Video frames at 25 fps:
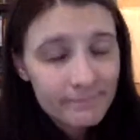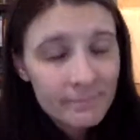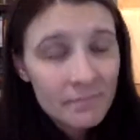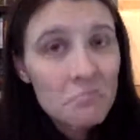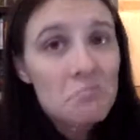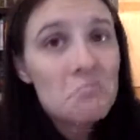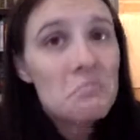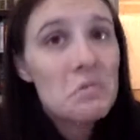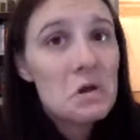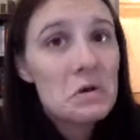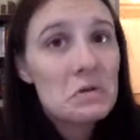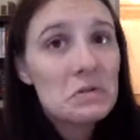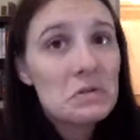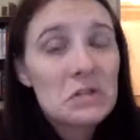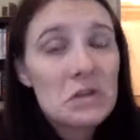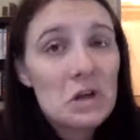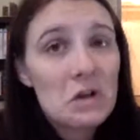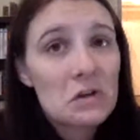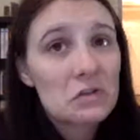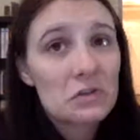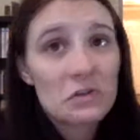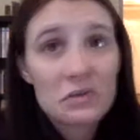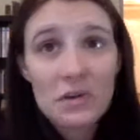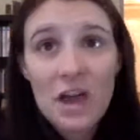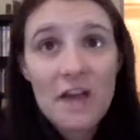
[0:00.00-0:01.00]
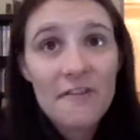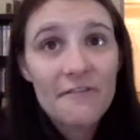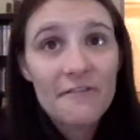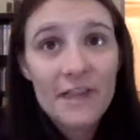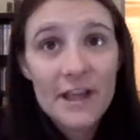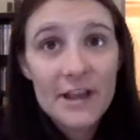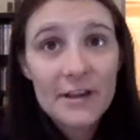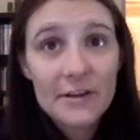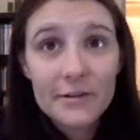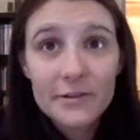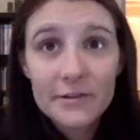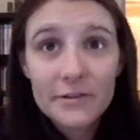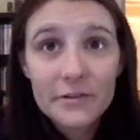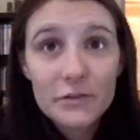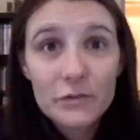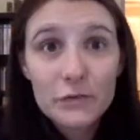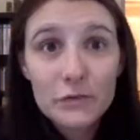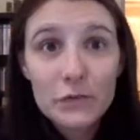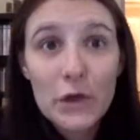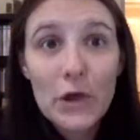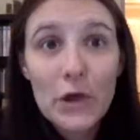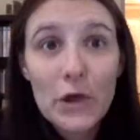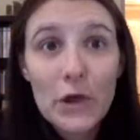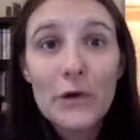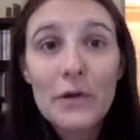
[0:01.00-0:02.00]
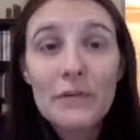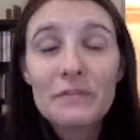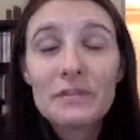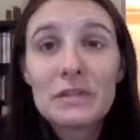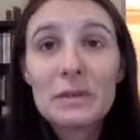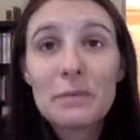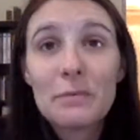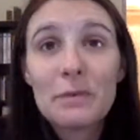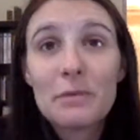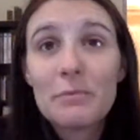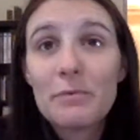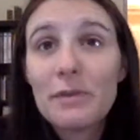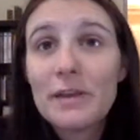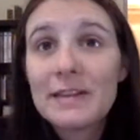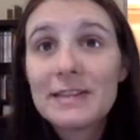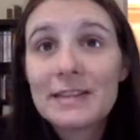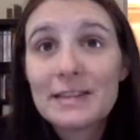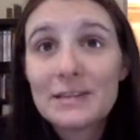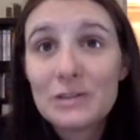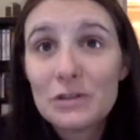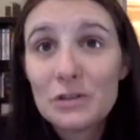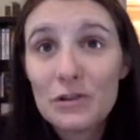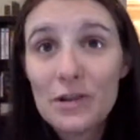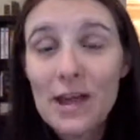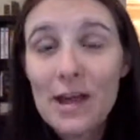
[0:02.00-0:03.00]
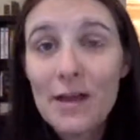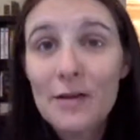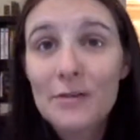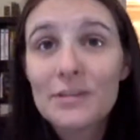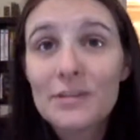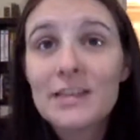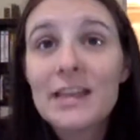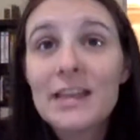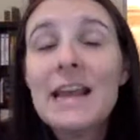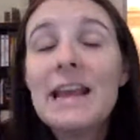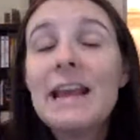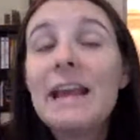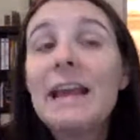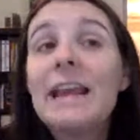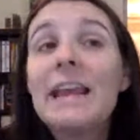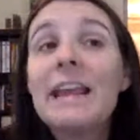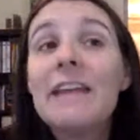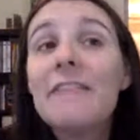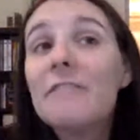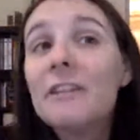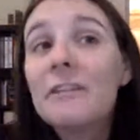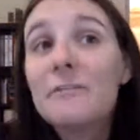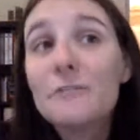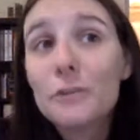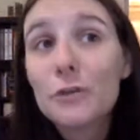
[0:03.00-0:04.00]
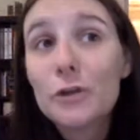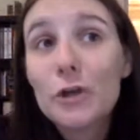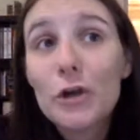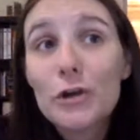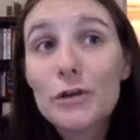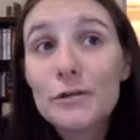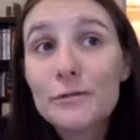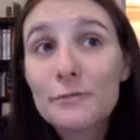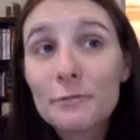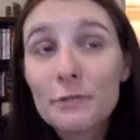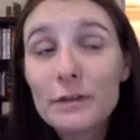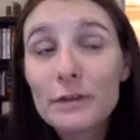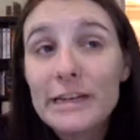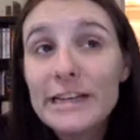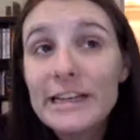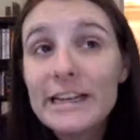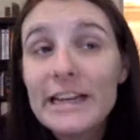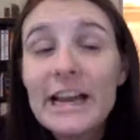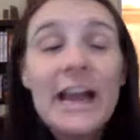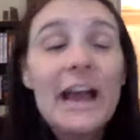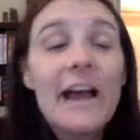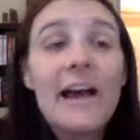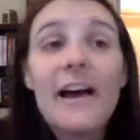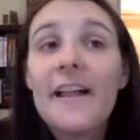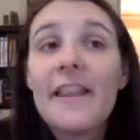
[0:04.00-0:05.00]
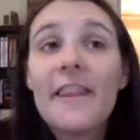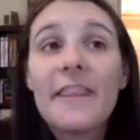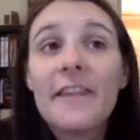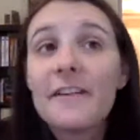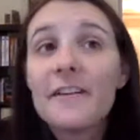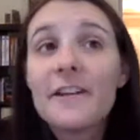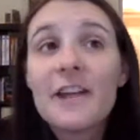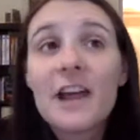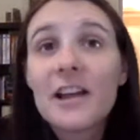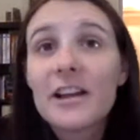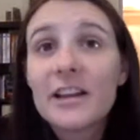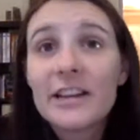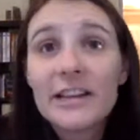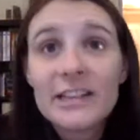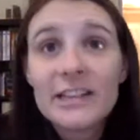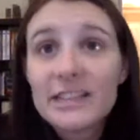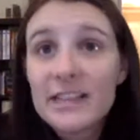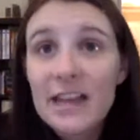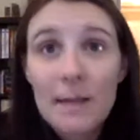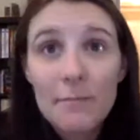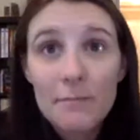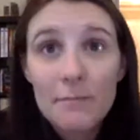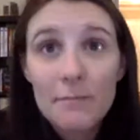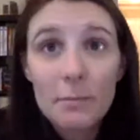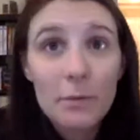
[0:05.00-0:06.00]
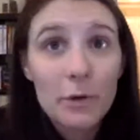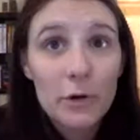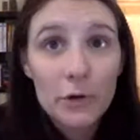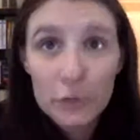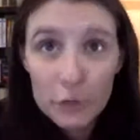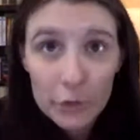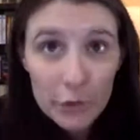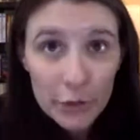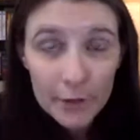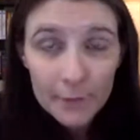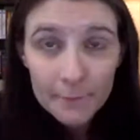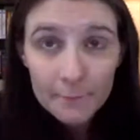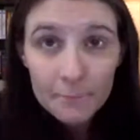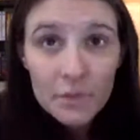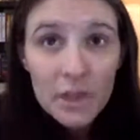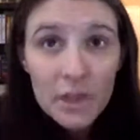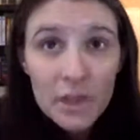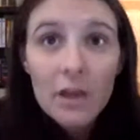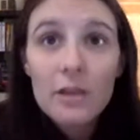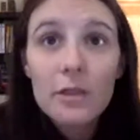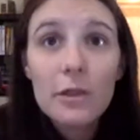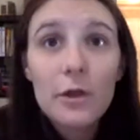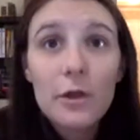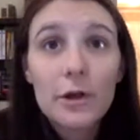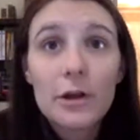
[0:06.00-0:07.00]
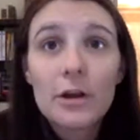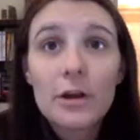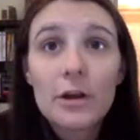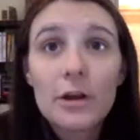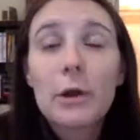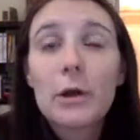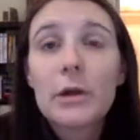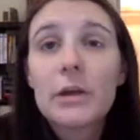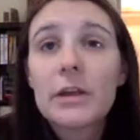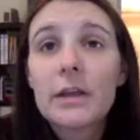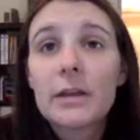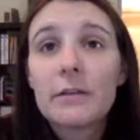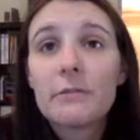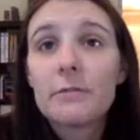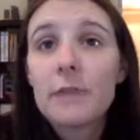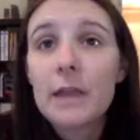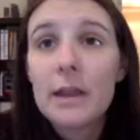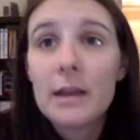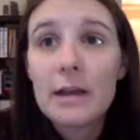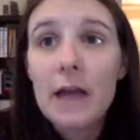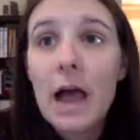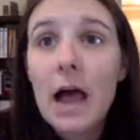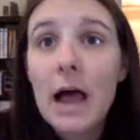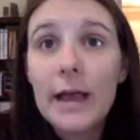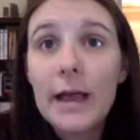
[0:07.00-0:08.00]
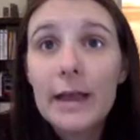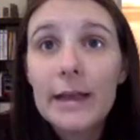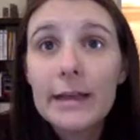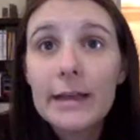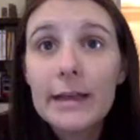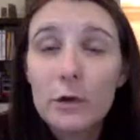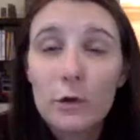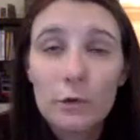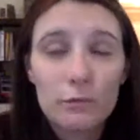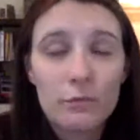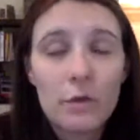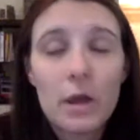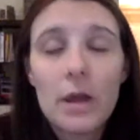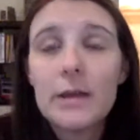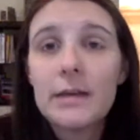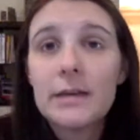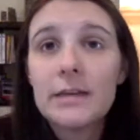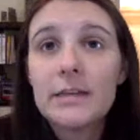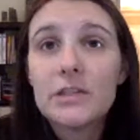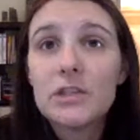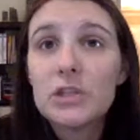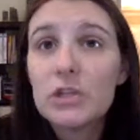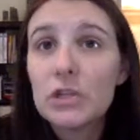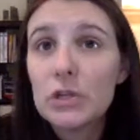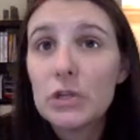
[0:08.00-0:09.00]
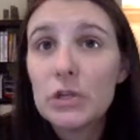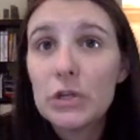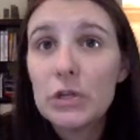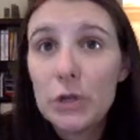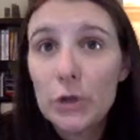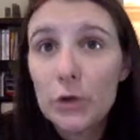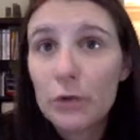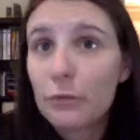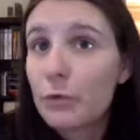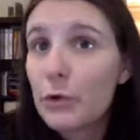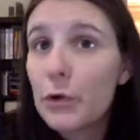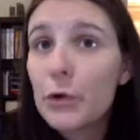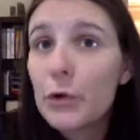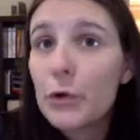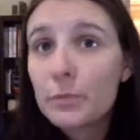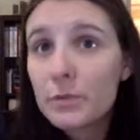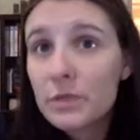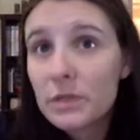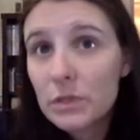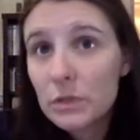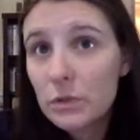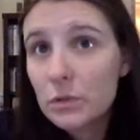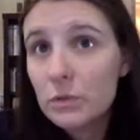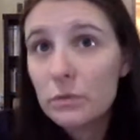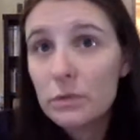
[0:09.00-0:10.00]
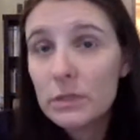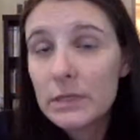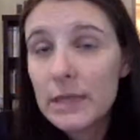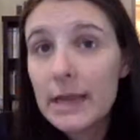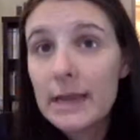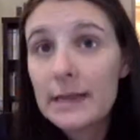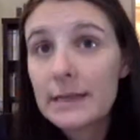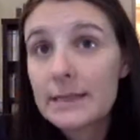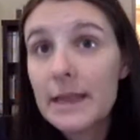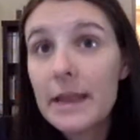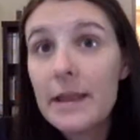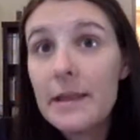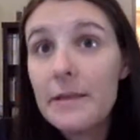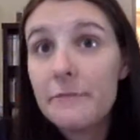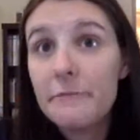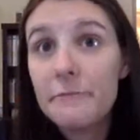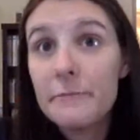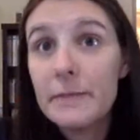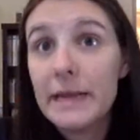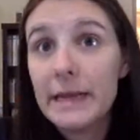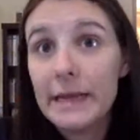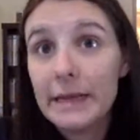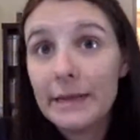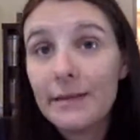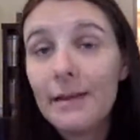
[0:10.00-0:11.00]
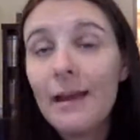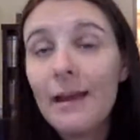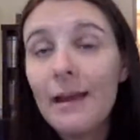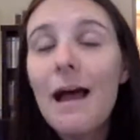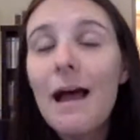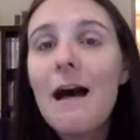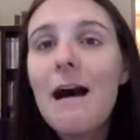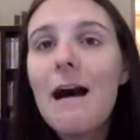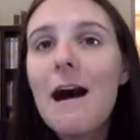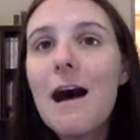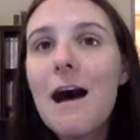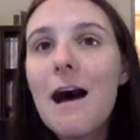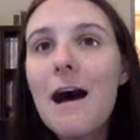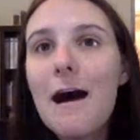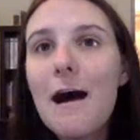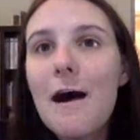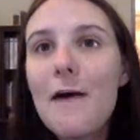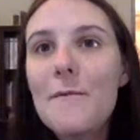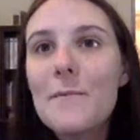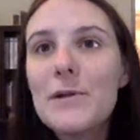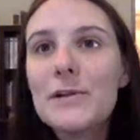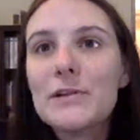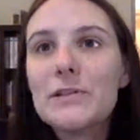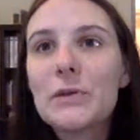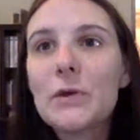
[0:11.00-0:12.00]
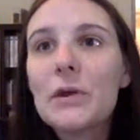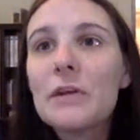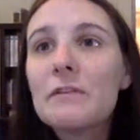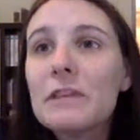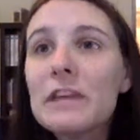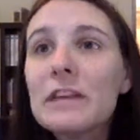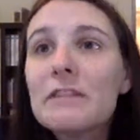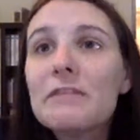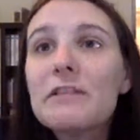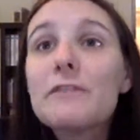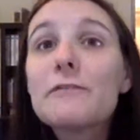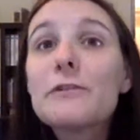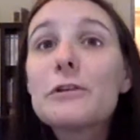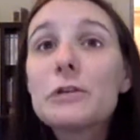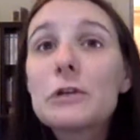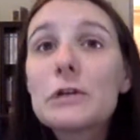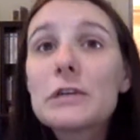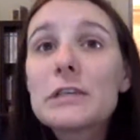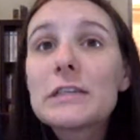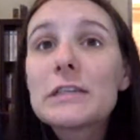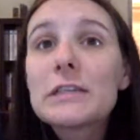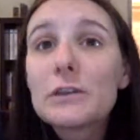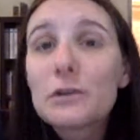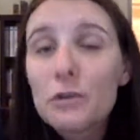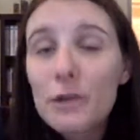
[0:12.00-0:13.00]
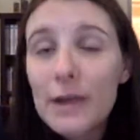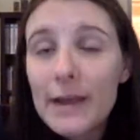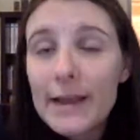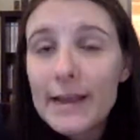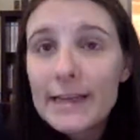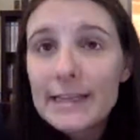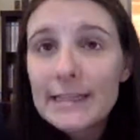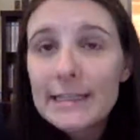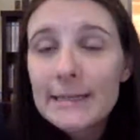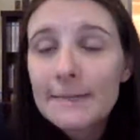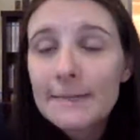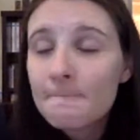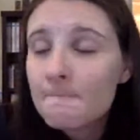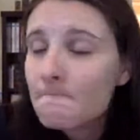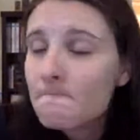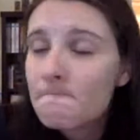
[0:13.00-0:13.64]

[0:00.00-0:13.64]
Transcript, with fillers: most dogs are not fighters. So if somebody breaks into your house, even if your dog's free, they're not going to stop the burglar. They're going to bark and, and hide or run into your room to say, save me. Um, so if, even if your dog's in the crate,